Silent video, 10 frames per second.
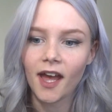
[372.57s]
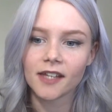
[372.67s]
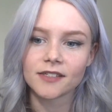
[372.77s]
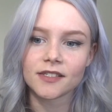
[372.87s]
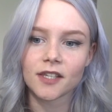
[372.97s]

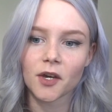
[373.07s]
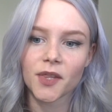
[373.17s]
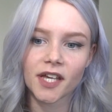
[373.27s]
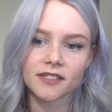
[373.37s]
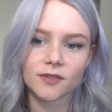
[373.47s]
And so
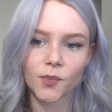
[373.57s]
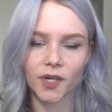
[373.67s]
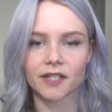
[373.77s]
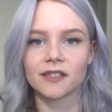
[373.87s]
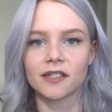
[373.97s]
that's
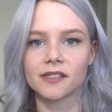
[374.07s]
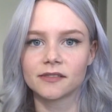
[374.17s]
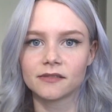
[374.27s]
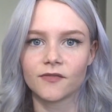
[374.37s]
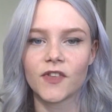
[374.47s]
one of
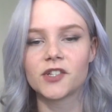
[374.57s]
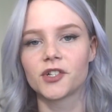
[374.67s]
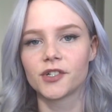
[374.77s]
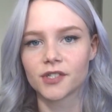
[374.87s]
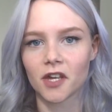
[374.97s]
the
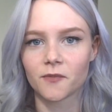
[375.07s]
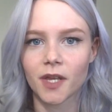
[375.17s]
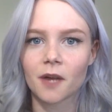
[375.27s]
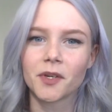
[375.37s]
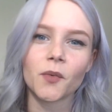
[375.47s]
features of
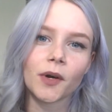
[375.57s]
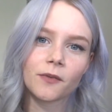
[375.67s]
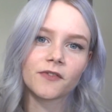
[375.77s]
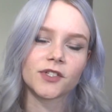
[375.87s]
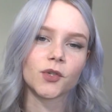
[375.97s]
becoming a
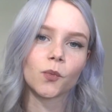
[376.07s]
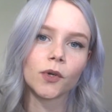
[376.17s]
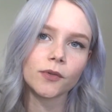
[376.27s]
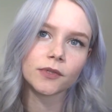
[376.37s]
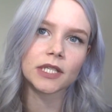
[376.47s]
werewolf, is your
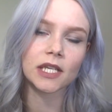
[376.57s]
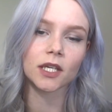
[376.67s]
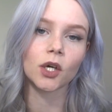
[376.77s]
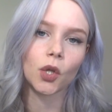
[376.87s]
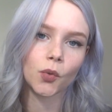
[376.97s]
wounds
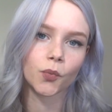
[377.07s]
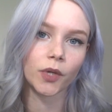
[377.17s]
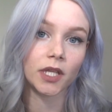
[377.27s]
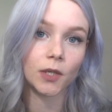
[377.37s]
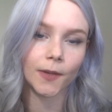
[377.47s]
heal
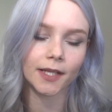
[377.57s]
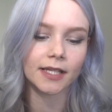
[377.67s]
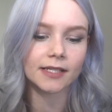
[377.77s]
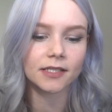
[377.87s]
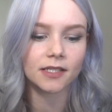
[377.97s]
really
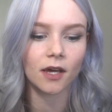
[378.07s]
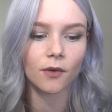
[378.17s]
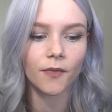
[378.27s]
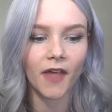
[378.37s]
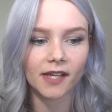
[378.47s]
quickly.
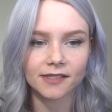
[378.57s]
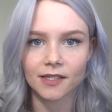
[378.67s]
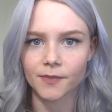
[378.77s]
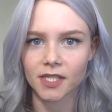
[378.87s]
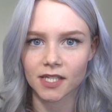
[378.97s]
So that's
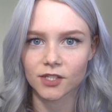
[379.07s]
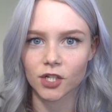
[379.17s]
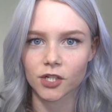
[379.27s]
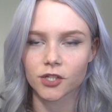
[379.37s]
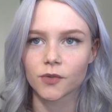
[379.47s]
something that
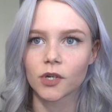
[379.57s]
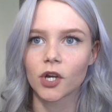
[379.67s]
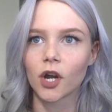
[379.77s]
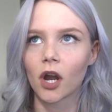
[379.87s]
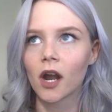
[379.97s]
started to
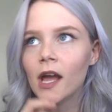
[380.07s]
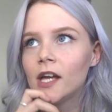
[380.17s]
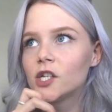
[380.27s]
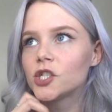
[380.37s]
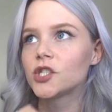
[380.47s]
occur.
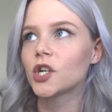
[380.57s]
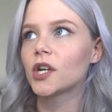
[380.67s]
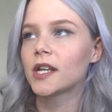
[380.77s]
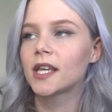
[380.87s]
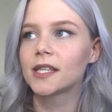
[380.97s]
She
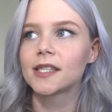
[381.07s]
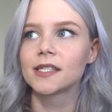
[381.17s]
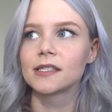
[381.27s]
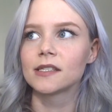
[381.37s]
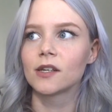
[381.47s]
started to get
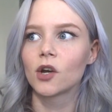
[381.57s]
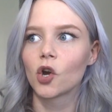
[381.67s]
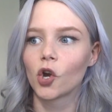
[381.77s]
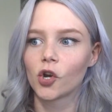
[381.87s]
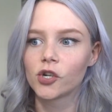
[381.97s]
this
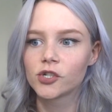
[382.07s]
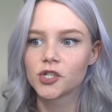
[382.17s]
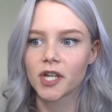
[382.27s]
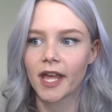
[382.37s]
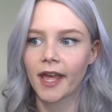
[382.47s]

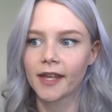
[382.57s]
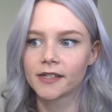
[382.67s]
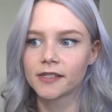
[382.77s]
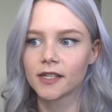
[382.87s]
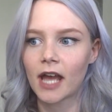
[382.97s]
urge,
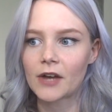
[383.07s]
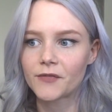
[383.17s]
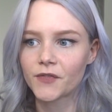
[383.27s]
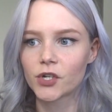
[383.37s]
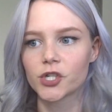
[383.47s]
and
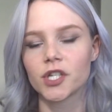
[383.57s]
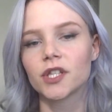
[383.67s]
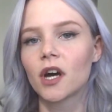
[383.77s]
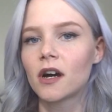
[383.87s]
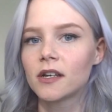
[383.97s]
at first she
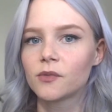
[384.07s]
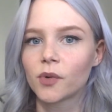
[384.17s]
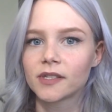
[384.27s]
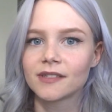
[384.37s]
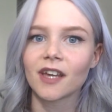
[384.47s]
thought it
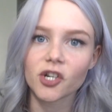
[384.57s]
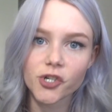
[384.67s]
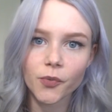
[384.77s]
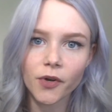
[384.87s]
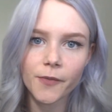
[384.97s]
was
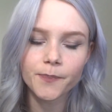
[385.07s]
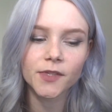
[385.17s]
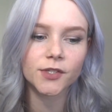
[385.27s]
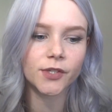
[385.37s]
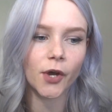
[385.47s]
sexual,
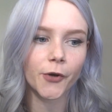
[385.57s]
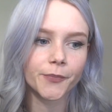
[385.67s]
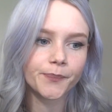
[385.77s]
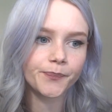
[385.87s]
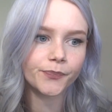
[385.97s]
so